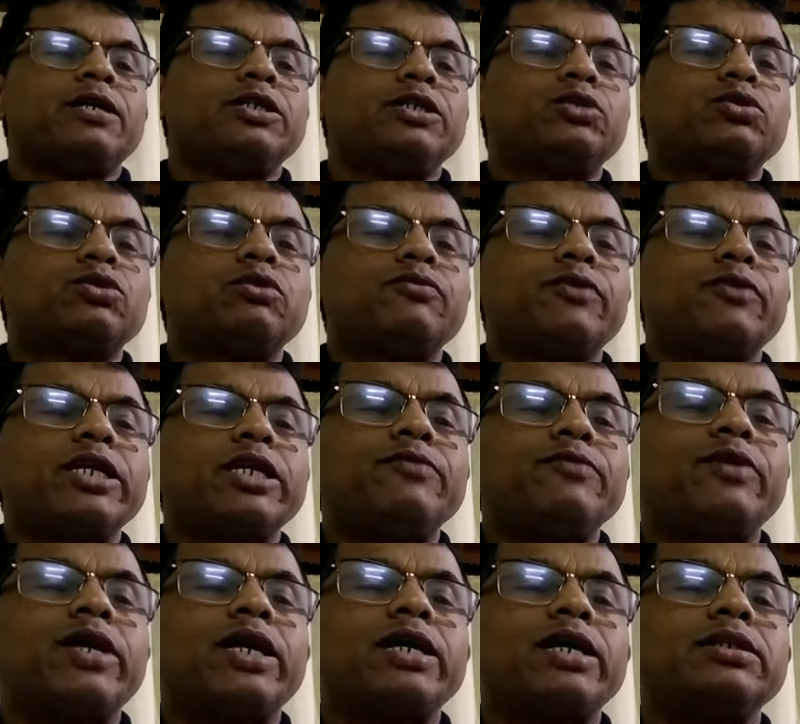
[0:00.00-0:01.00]
he should
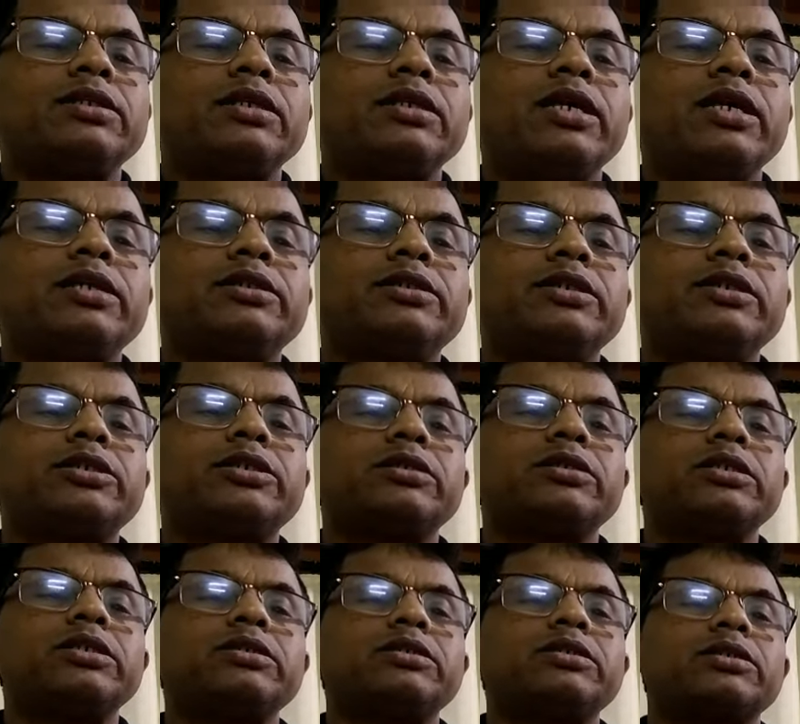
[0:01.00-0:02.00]
verify the
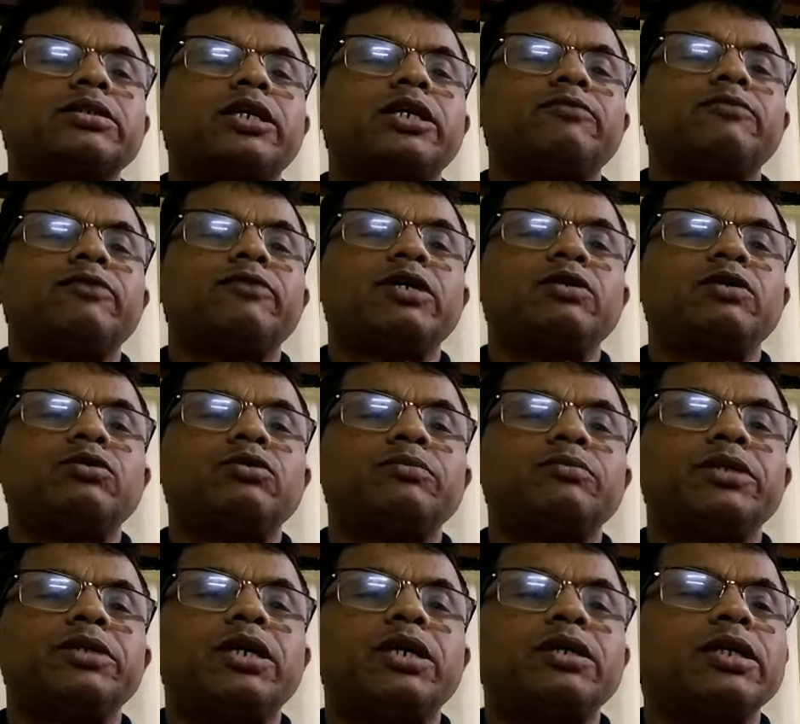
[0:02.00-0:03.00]
existence and value
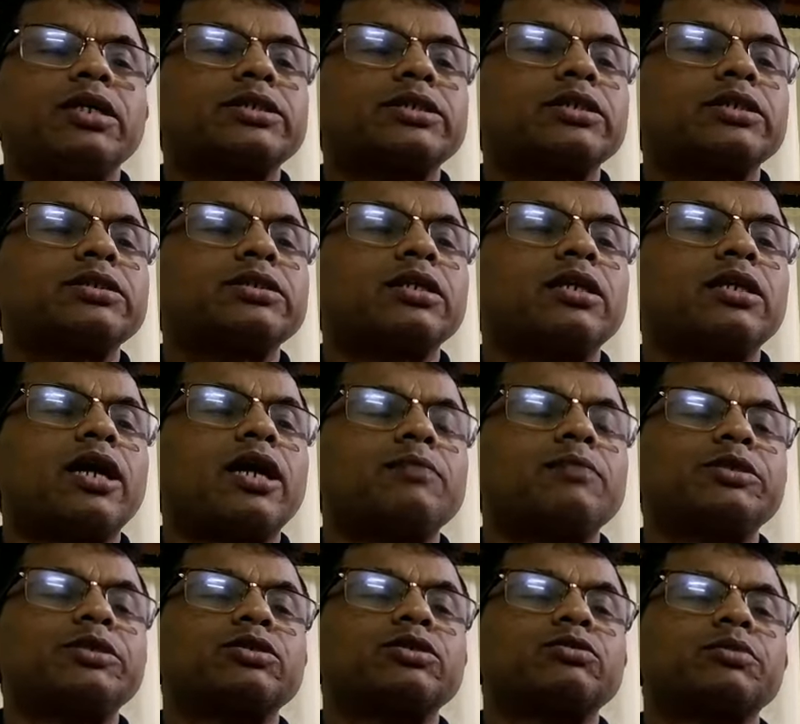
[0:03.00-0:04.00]
of the assets and
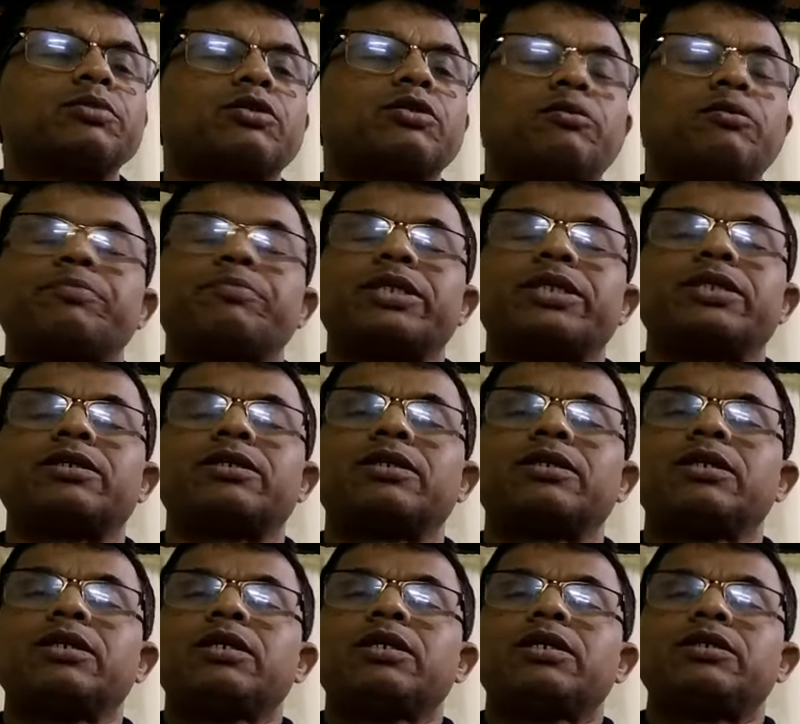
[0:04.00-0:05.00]
liabilities of the company.
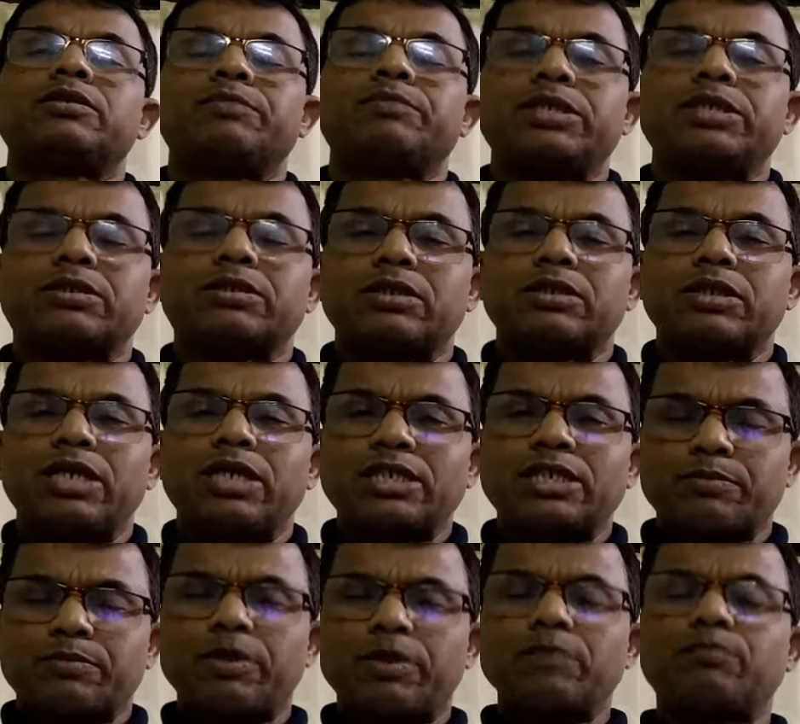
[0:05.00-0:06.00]
This means,
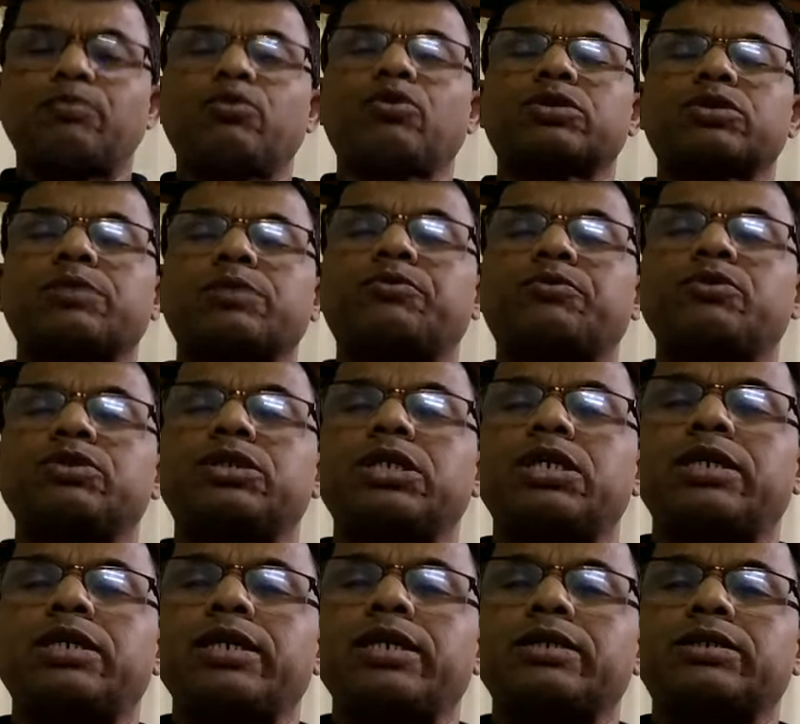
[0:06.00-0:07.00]
as per books, suppose
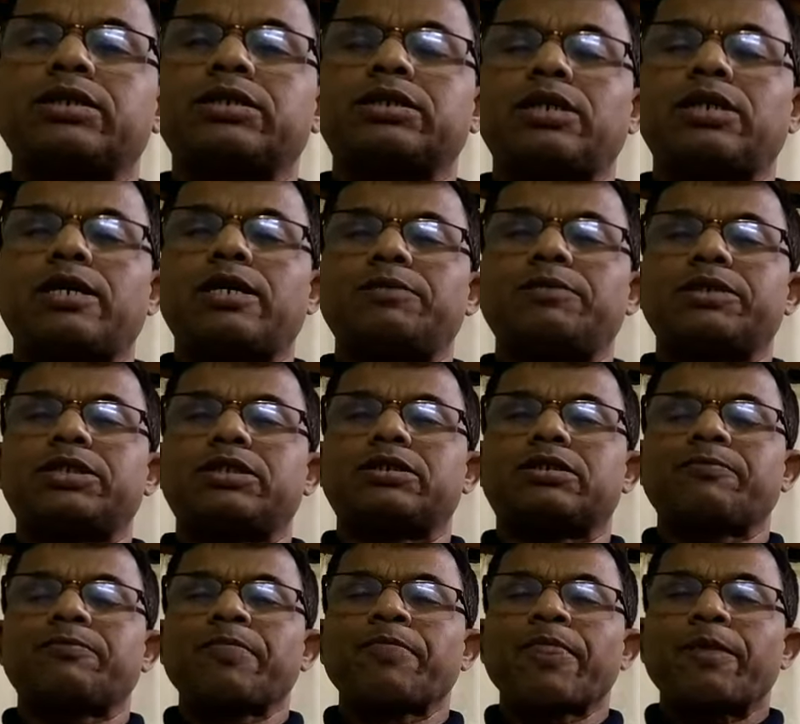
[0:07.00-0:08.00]
there are assets and
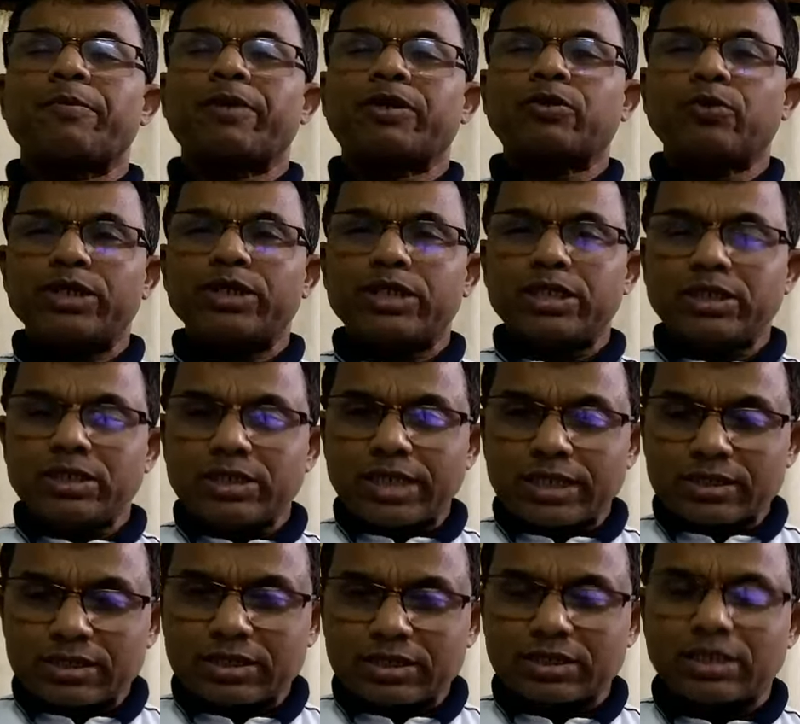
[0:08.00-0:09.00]
liabilities, but whether these
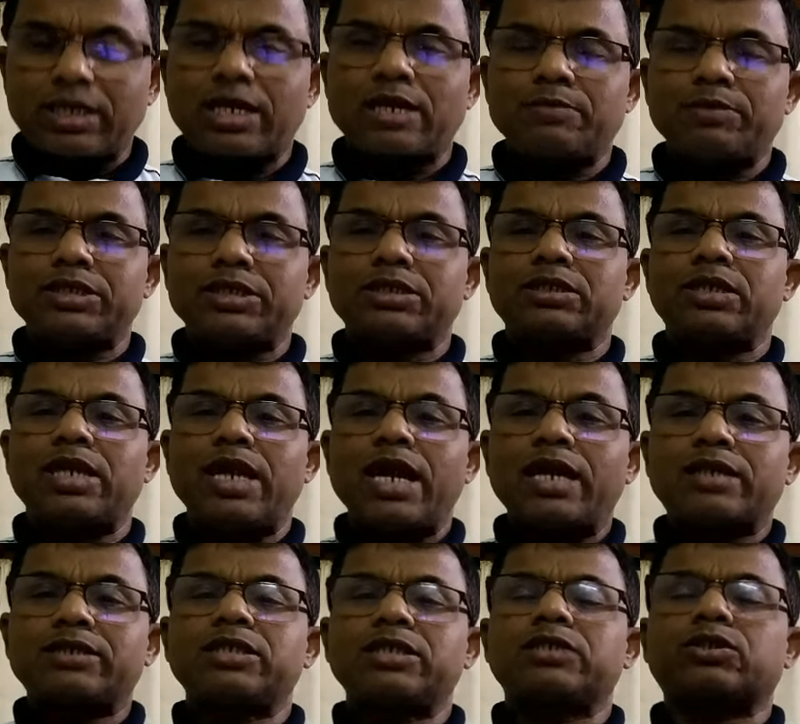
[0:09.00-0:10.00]
assets and liabilities
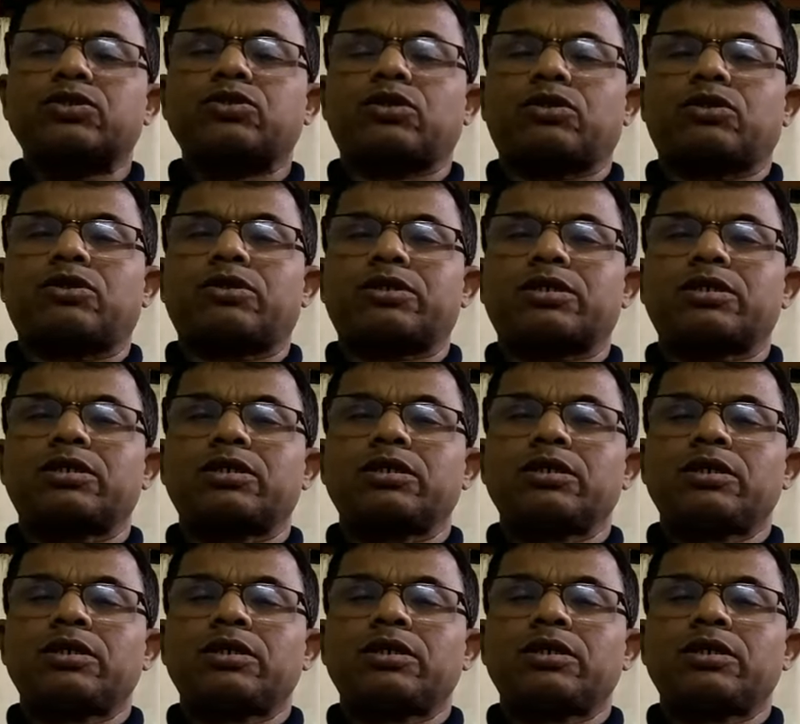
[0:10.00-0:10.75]
exist or not,